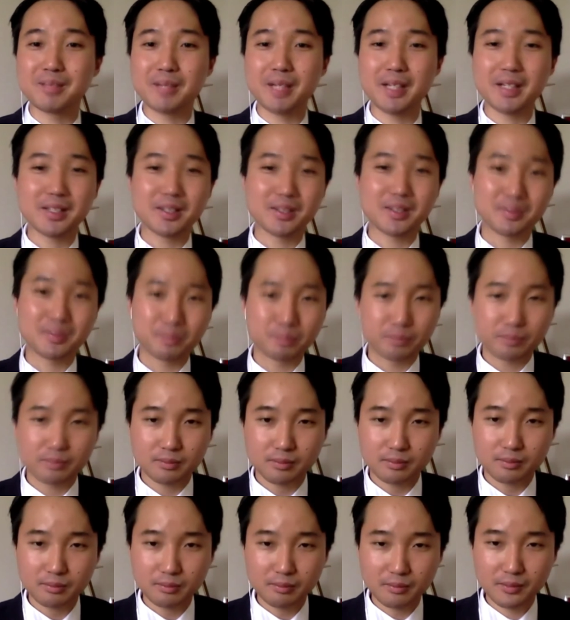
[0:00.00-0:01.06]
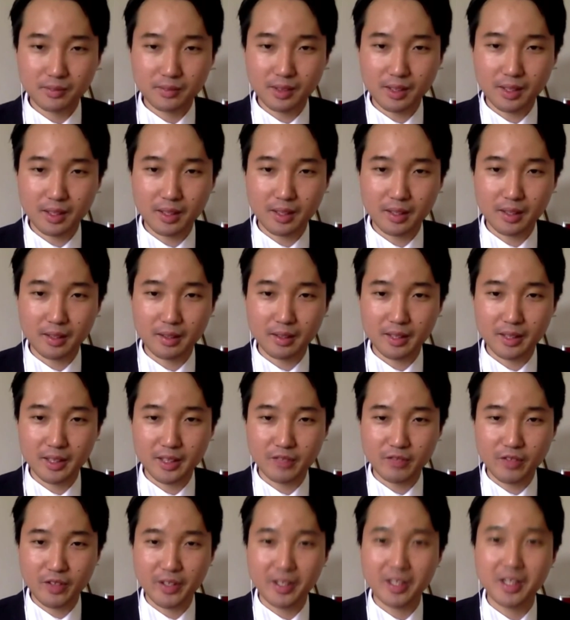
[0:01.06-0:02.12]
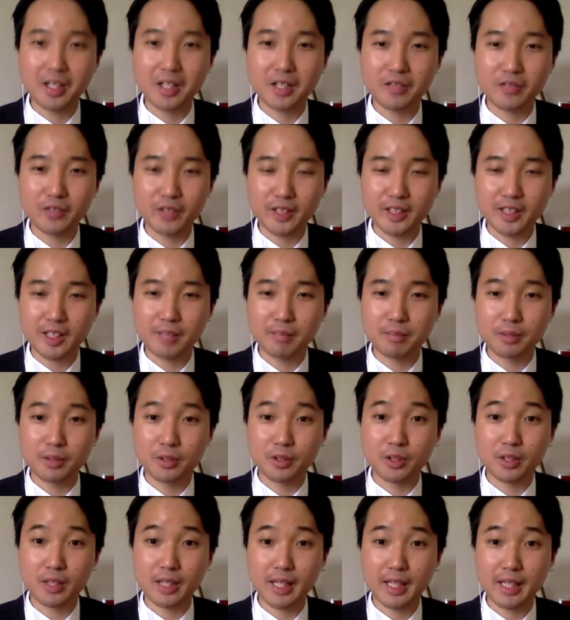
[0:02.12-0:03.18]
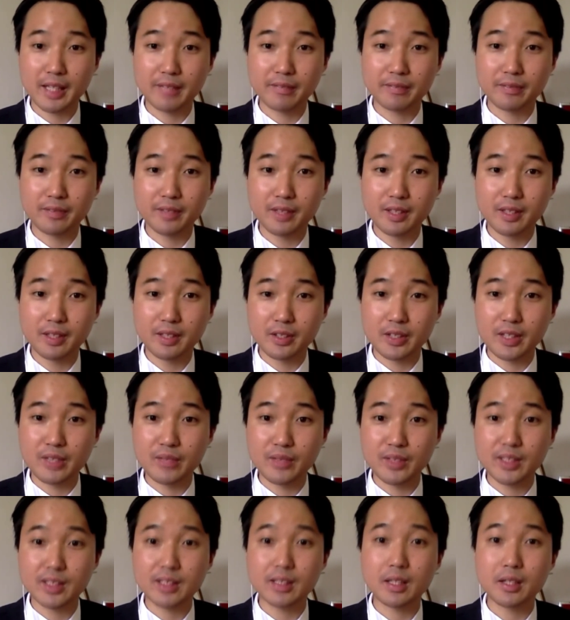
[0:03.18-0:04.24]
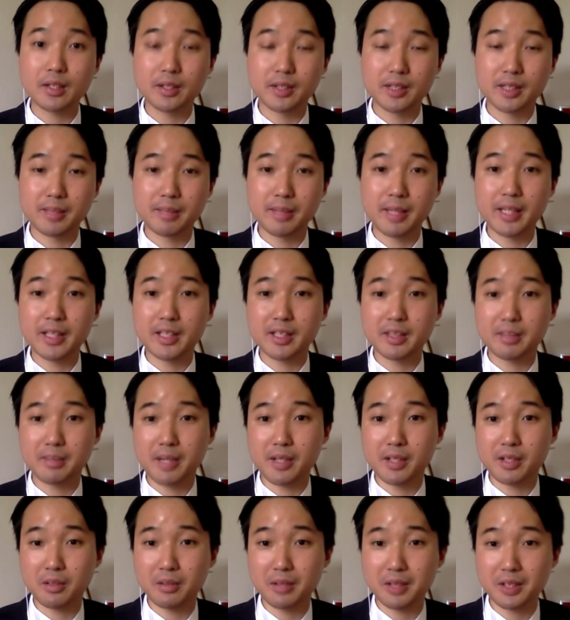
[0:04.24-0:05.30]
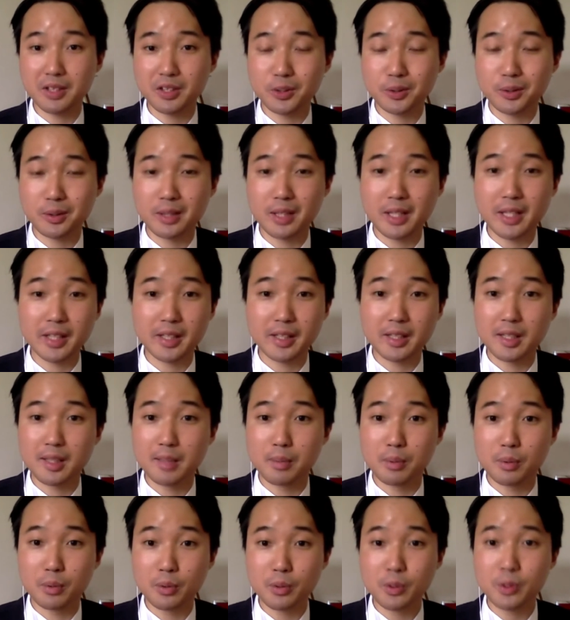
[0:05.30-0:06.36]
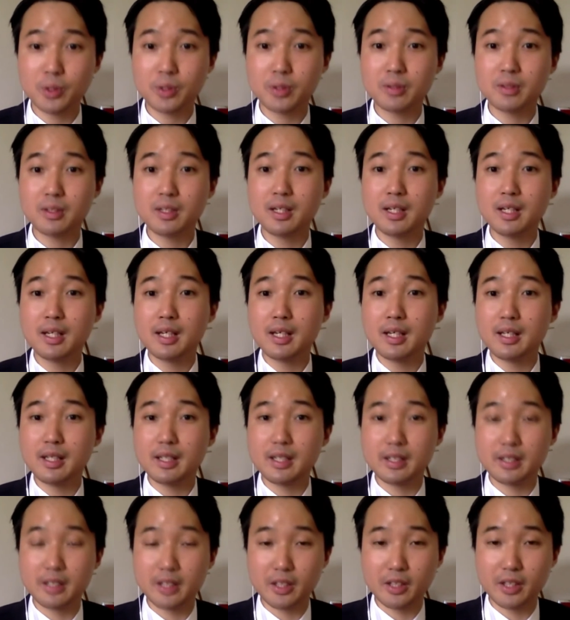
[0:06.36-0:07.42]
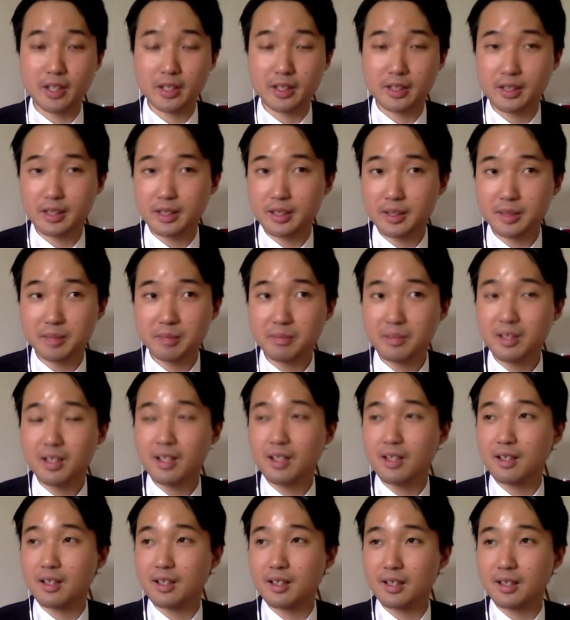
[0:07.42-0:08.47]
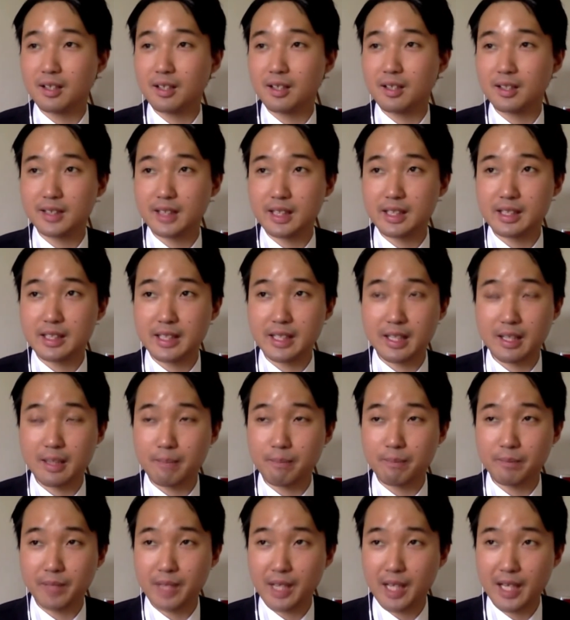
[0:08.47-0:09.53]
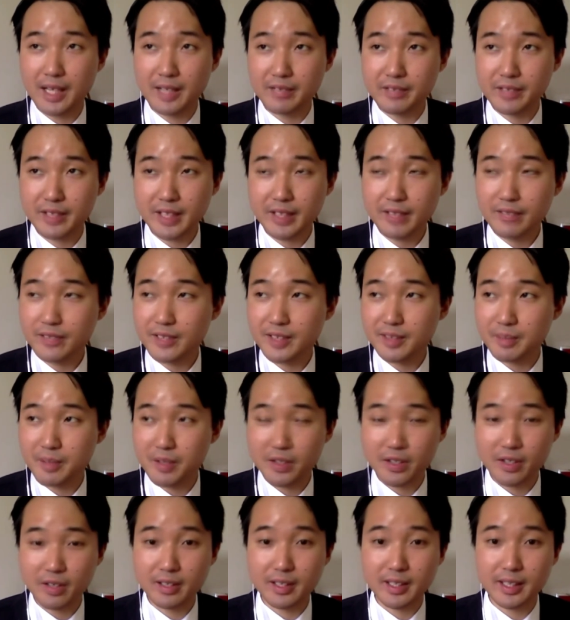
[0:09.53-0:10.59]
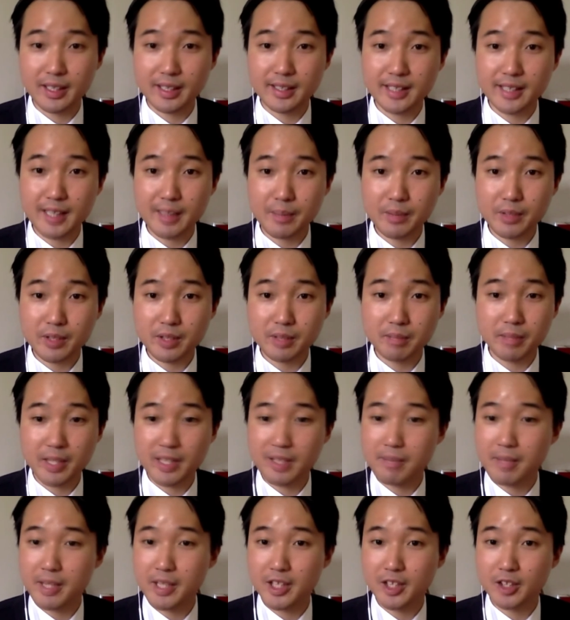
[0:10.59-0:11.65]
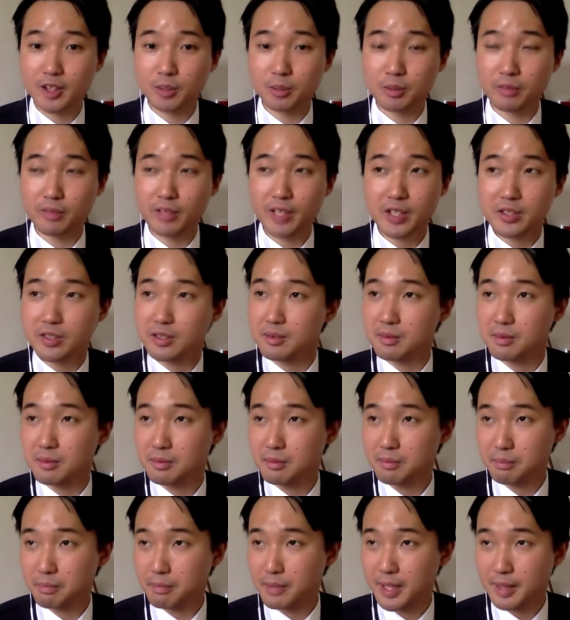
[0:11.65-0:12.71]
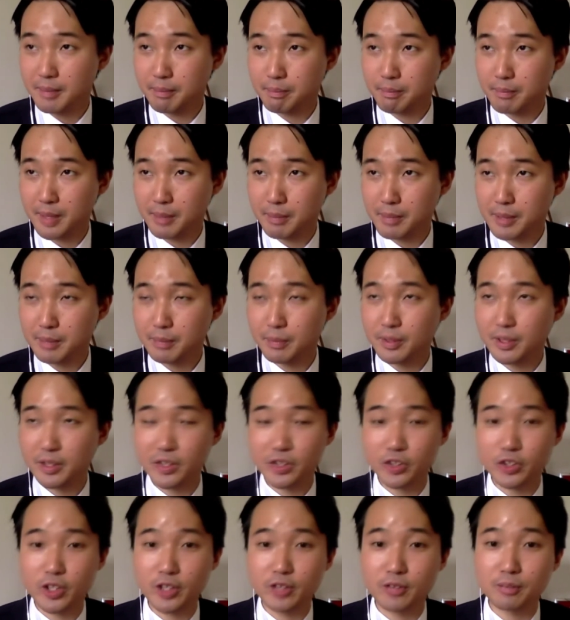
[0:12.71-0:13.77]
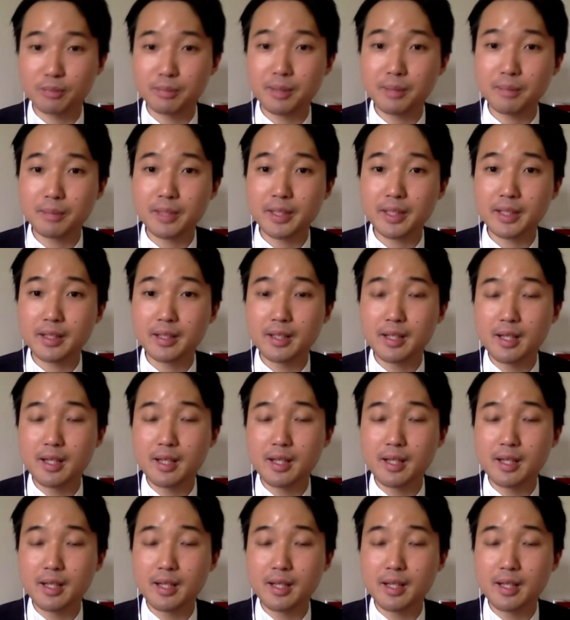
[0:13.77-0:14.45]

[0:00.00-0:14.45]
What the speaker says: debate. It's very hard, for example, to even start a debate about a question like abortion in the United Kingdom. Certainly, IVF has been thoroughly accepted by the medical profession, by people in the general public.